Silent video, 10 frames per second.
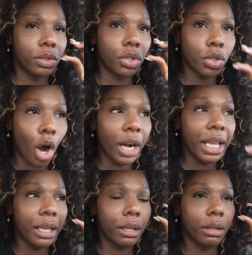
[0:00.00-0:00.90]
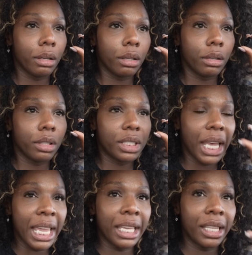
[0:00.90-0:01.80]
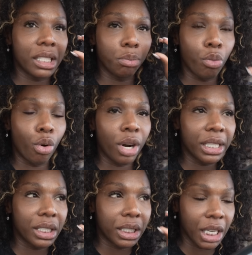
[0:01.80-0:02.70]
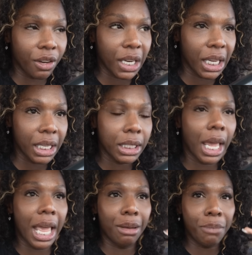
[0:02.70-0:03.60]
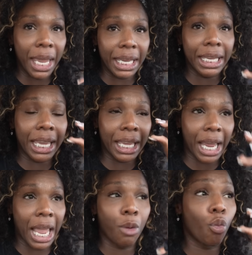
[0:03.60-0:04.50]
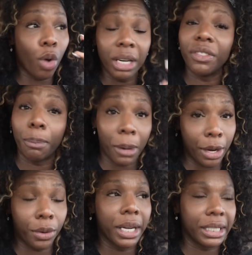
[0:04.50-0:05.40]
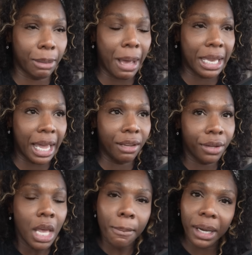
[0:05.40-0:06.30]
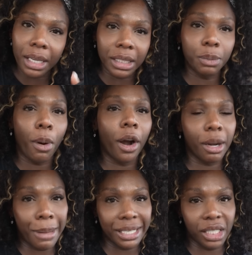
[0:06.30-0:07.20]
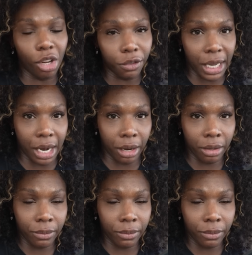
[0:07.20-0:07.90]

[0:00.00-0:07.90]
started taking this more serious and making it one of the priorities in my life, because it's part of my self-care.